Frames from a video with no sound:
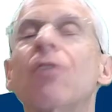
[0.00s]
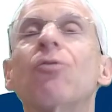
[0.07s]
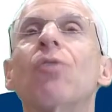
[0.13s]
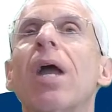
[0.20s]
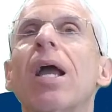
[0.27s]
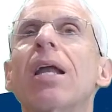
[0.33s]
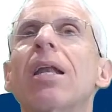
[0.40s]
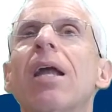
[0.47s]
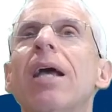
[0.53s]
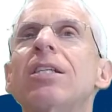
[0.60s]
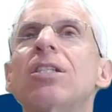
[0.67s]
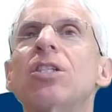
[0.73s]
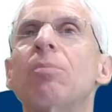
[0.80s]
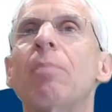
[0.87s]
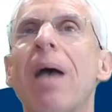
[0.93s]
and it
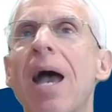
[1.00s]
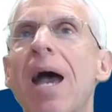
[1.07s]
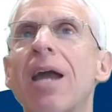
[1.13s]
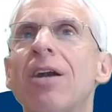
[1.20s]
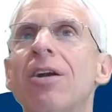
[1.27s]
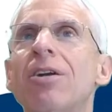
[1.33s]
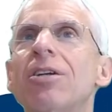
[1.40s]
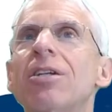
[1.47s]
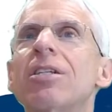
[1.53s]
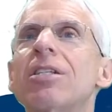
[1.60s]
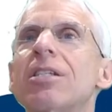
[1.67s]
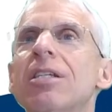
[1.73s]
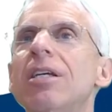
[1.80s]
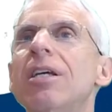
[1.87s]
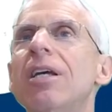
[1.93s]
recognizes
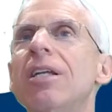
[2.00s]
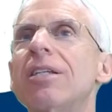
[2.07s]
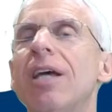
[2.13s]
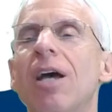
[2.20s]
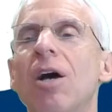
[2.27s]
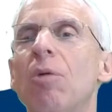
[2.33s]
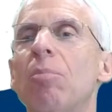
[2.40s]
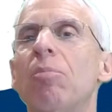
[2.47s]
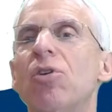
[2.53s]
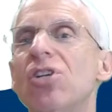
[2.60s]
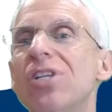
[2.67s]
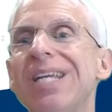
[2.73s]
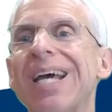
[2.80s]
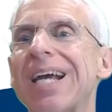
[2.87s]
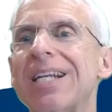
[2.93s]
patterns to help
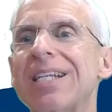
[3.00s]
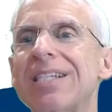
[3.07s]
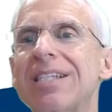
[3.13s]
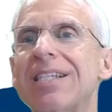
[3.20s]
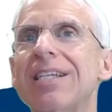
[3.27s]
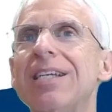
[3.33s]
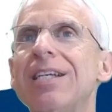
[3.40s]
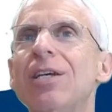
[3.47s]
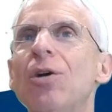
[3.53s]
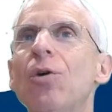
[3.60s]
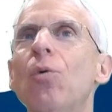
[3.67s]
predict